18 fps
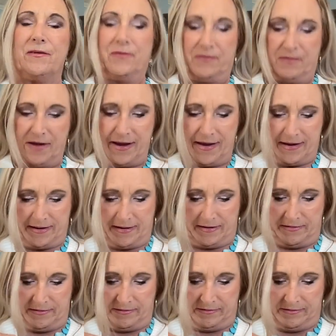
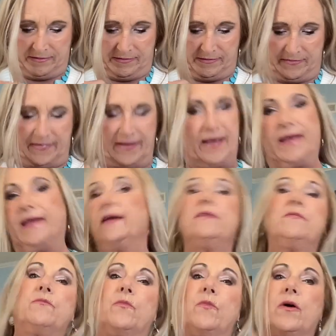Wow.
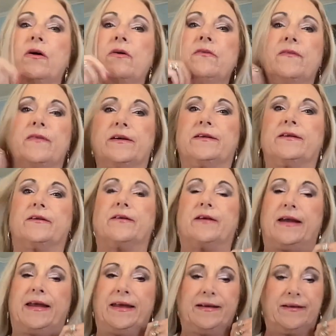Hand woven or
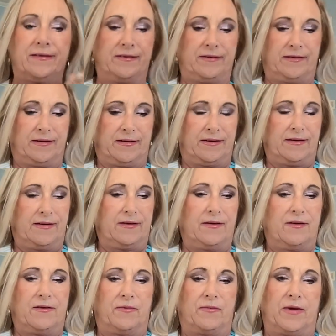hand,
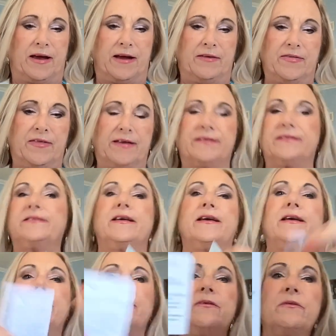how'd they
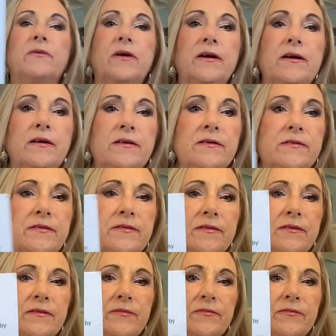say it was?